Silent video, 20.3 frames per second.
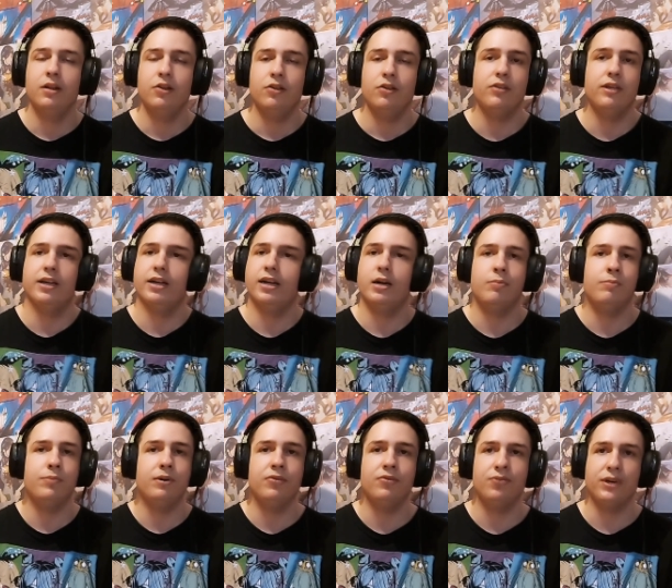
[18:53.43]
Just yeah,
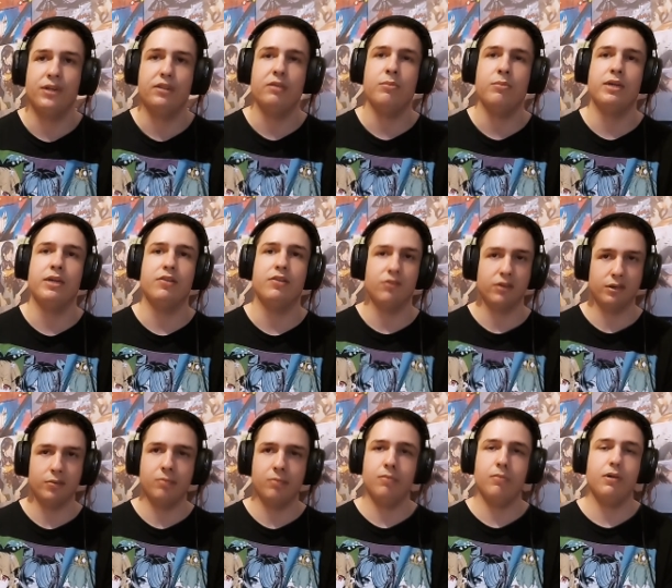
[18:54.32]
how perfect they make it
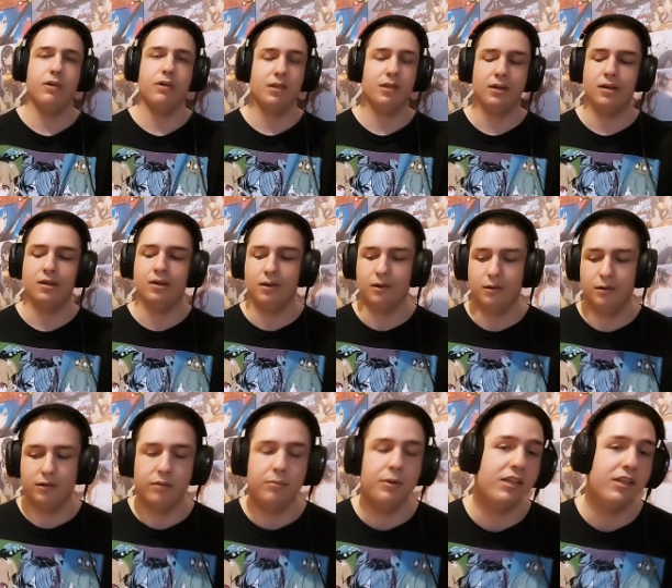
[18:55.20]
seem,
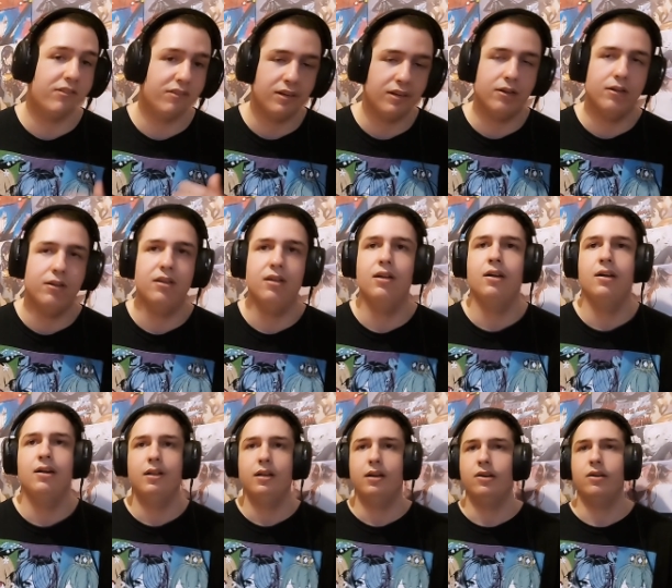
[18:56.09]
uh, they make it sound
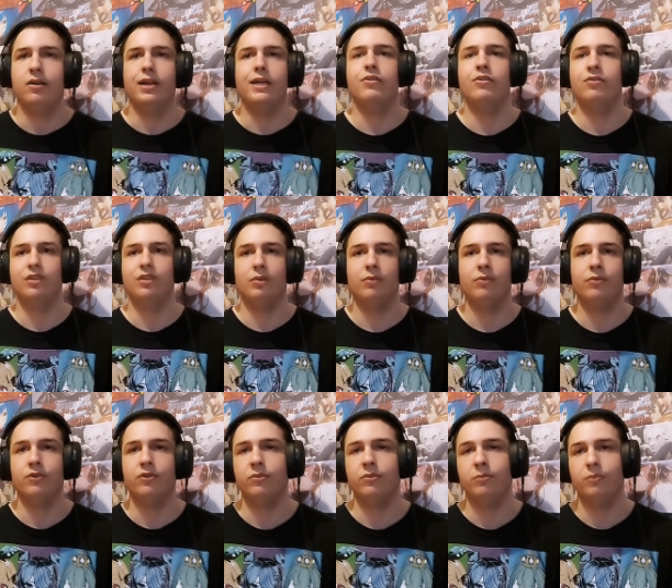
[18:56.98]
on like the theme
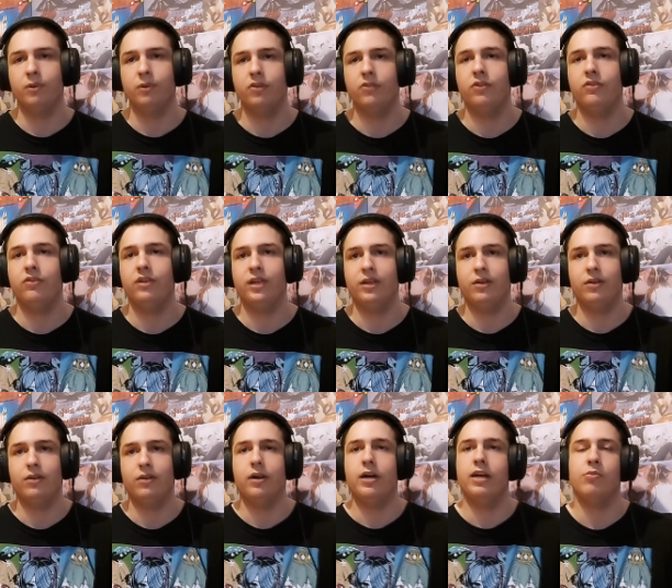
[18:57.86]
for G T A
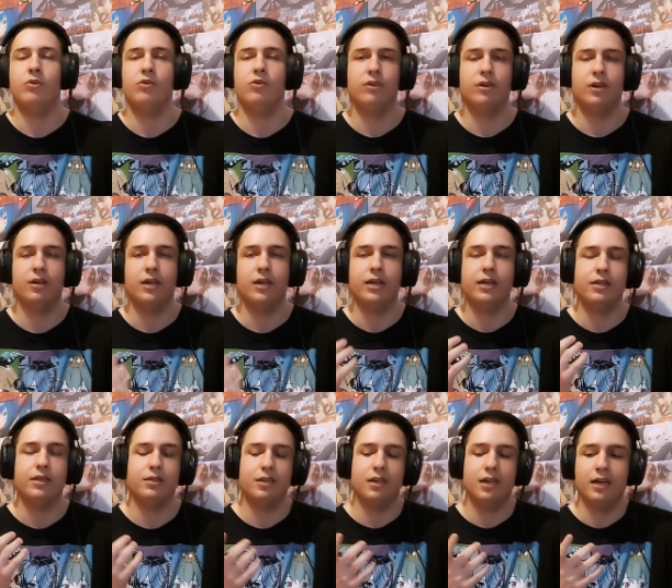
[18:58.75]
or Harry Potter, and
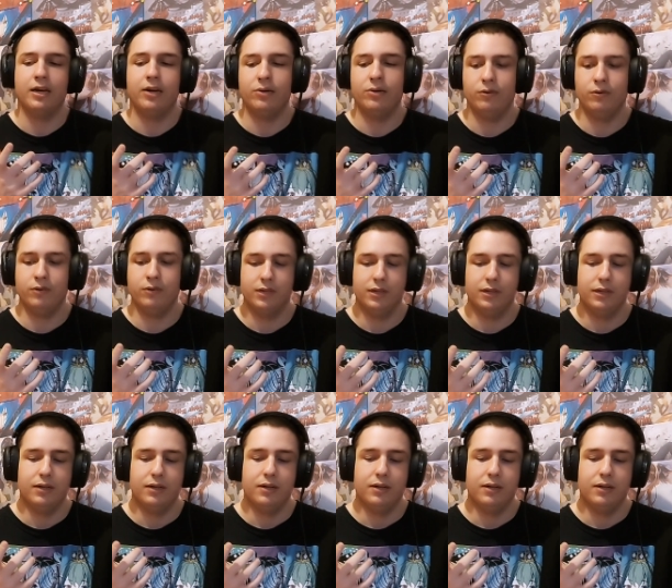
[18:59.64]
like how